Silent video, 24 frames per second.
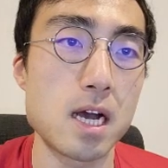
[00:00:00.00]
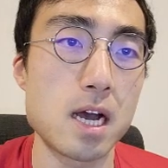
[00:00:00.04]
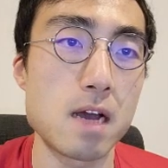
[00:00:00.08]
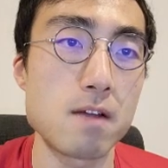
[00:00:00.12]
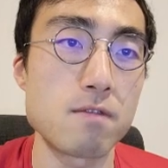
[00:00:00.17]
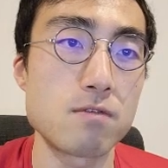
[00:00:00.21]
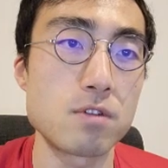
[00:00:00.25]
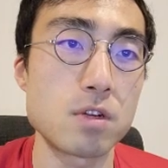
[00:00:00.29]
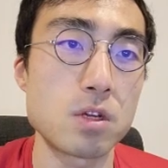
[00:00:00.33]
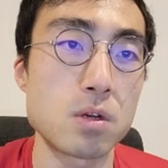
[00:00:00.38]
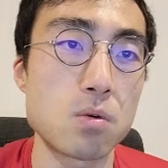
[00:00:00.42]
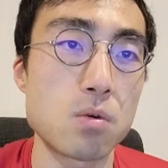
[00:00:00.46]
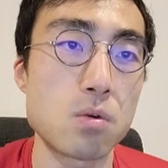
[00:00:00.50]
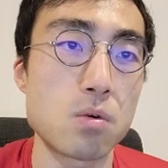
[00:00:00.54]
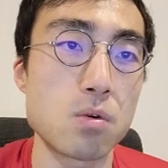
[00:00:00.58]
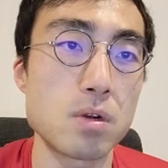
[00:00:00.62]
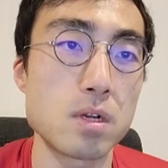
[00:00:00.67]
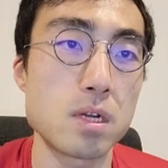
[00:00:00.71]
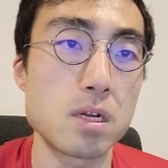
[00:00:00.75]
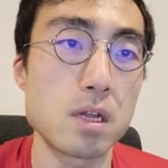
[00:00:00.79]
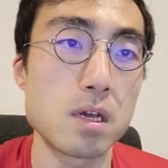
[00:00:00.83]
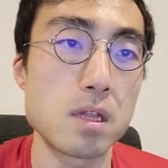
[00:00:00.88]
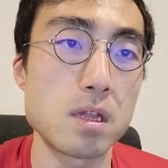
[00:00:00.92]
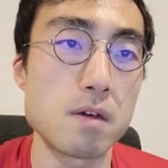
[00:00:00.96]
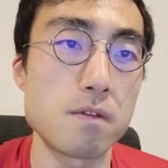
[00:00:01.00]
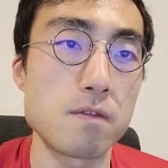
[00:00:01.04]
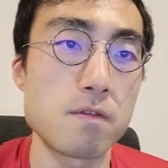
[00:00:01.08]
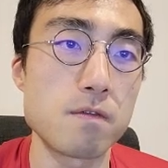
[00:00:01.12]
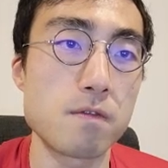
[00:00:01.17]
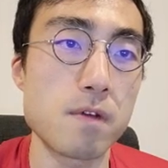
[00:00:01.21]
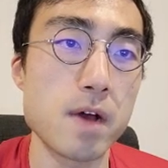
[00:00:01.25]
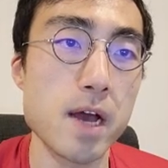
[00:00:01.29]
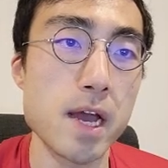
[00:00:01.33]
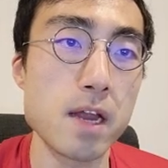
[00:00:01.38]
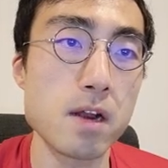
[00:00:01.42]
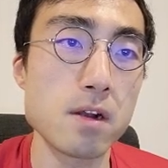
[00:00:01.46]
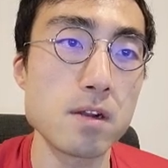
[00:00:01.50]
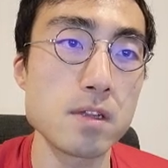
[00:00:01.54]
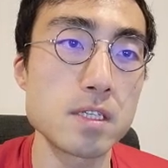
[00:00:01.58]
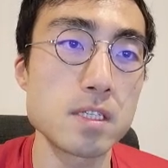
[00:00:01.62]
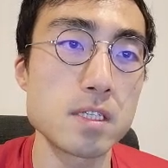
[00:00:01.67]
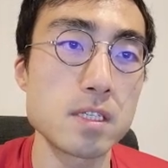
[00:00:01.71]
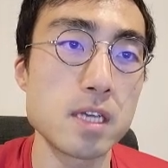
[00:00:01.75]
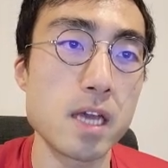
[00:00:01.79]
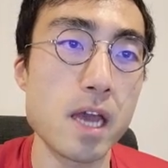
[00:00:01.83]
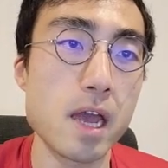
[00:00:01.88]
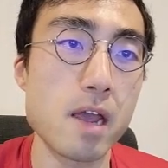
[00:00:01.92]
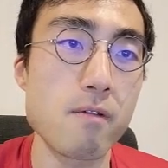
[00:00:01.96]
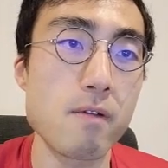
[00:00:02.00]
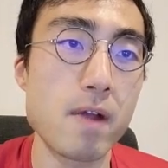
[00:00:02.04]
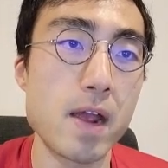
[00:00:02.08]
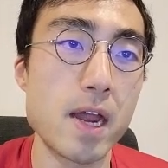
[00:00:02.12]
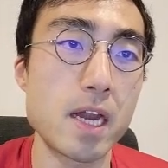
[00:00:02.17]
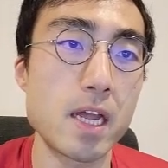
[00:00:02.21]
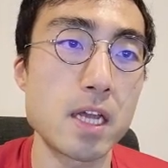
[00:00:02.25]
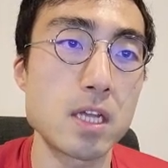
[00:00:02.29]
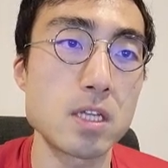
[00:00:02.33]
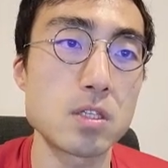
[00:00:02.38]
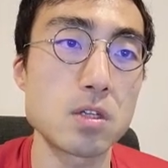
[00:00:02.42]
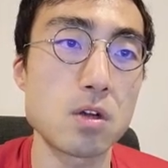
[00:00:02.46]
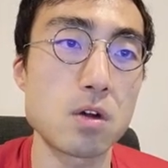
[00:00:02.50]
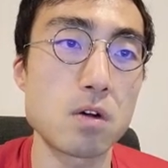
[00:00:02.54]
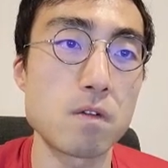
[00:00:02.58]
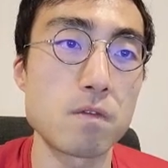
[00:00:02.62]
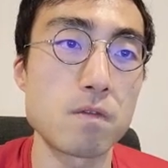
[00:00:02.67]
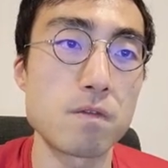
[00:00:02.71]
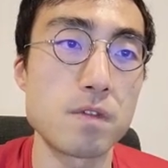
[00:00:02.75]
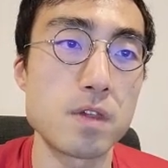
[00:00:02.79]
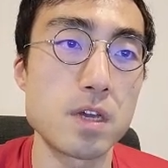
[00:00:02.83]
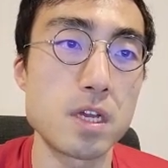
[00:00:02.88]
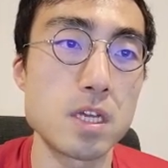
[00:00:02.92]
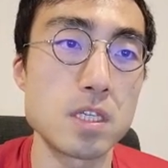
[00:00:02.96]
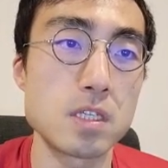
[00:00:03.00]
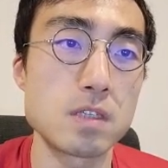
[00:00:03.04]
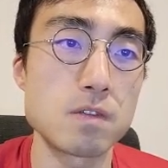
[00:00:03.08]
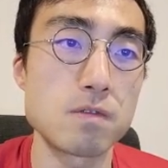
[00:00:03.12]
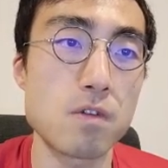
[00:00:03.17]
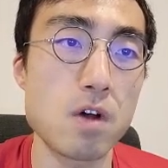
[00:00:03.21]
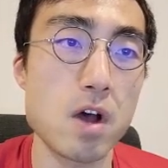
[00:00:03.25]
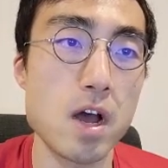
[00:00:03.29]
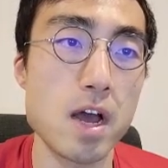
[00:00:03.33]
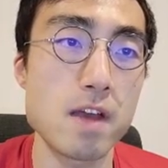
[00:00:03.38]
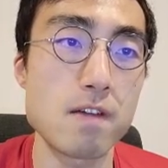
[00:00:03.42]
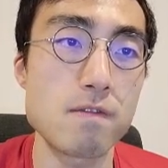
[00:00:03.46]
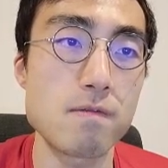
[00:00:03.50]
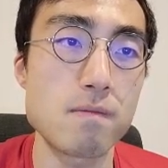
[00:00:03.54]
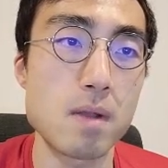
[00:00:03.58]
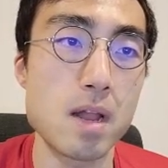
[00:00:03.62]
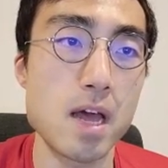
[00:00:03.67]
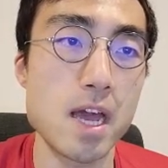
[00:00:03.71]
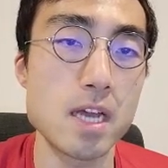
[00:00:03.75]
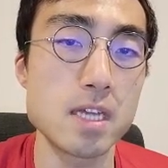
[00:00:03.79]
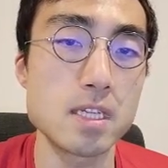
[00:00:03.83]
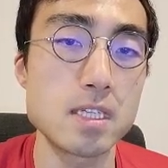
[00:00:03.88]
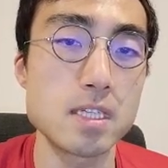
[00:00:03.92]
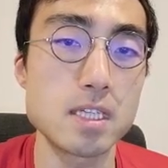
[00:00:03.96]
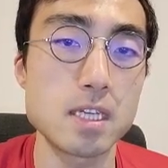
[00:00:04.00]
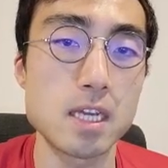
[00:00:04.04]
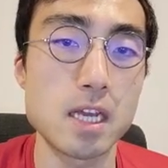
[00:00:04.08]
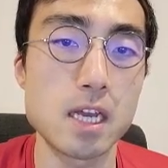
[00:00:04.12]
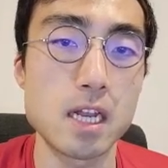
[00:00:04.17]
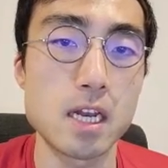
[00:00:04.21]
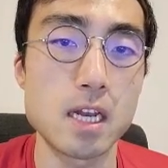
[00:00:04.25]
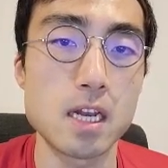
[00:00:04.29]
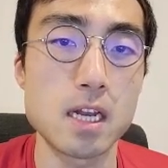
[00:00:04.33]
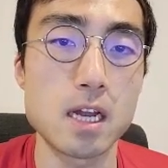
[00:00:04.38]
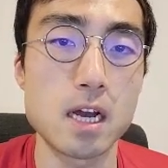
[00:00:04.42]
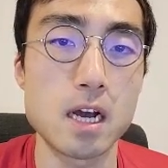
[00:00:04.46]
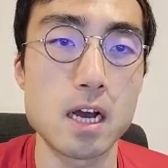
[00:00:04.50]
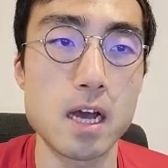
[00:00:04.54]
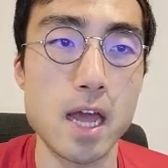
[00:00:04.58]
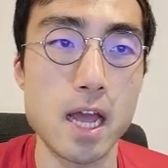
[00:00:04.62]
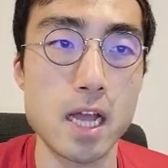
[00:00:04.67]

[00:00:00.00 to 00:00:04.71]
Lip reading: I've recorded the final CA ratings of these five players in